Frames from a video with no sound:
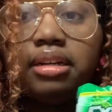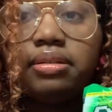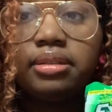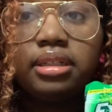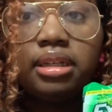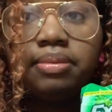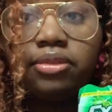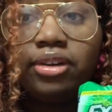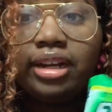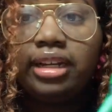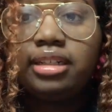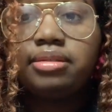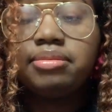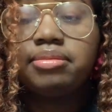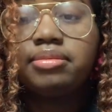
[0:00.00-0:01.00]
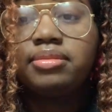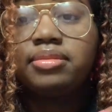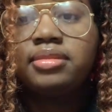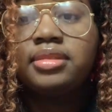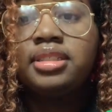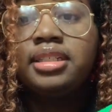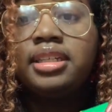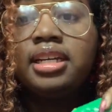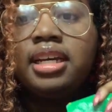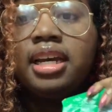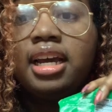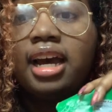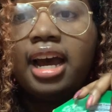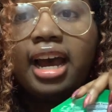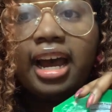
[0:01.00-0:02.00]
loves gum, right?
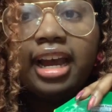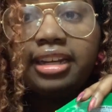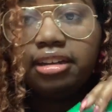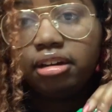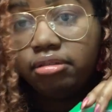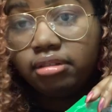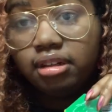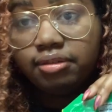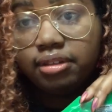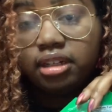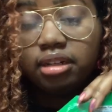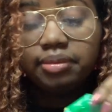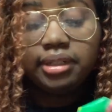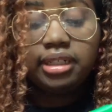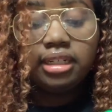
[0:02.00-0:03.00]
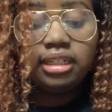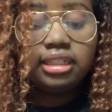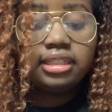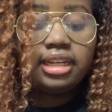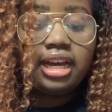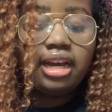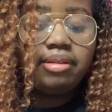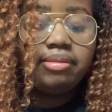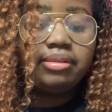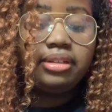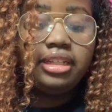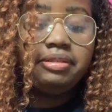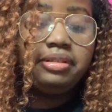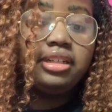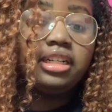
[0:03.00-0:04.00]
I don't love gum because I
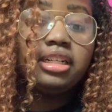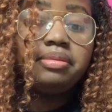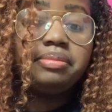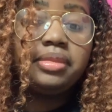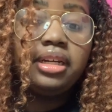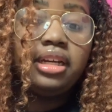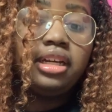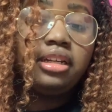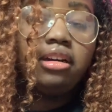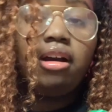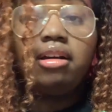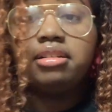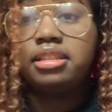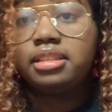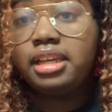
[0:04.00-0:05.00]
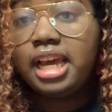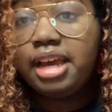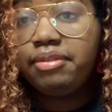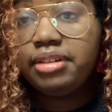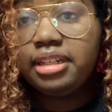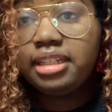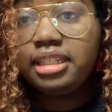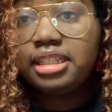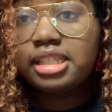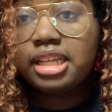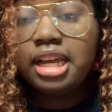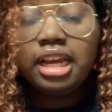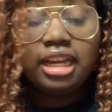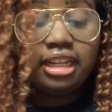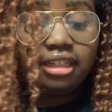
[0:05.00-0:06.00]
believe gum causes cavities.
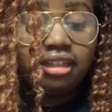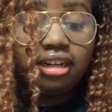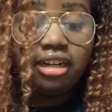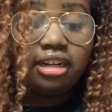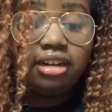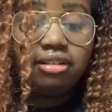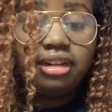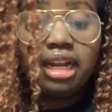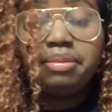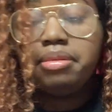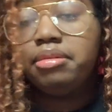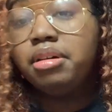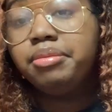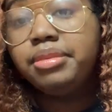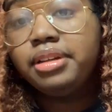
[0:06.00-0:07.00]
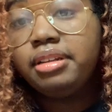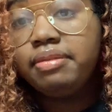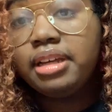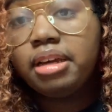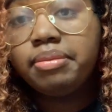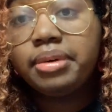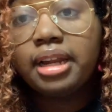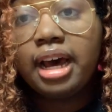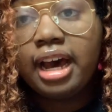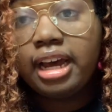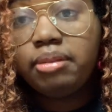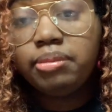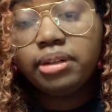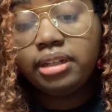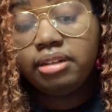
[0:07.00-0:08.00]
A lot of people don't believe that, but
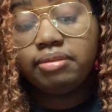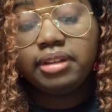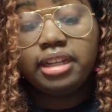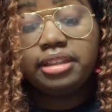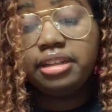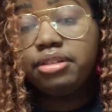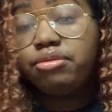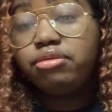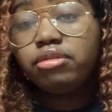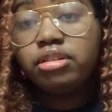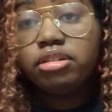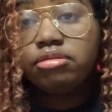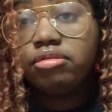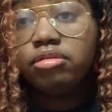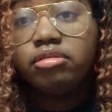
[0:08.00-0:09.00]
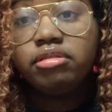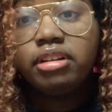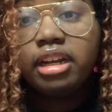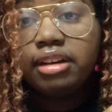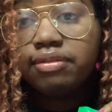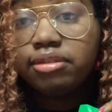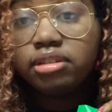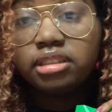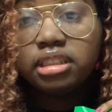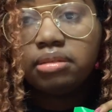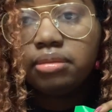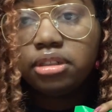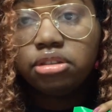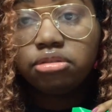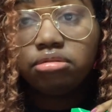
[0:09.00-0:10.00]
I believe that. Therefore, you will never see
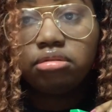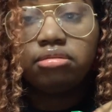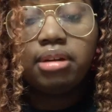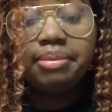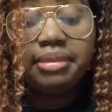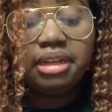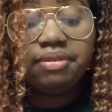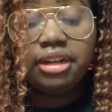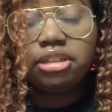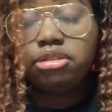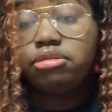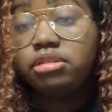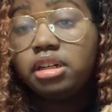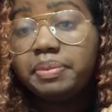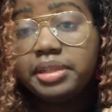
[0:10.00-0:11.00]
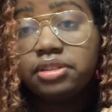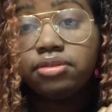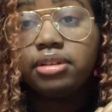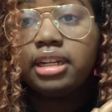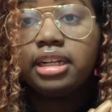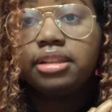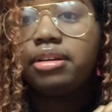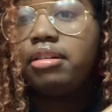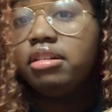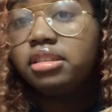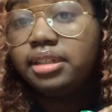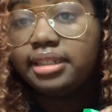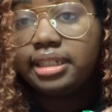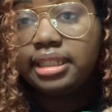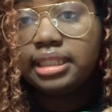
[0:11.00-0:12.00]
me chew gum. I mean, if I chew gum, it's for like 30
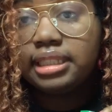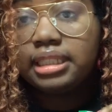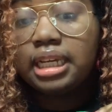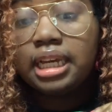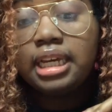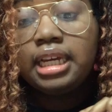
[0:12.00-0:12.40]
seconds.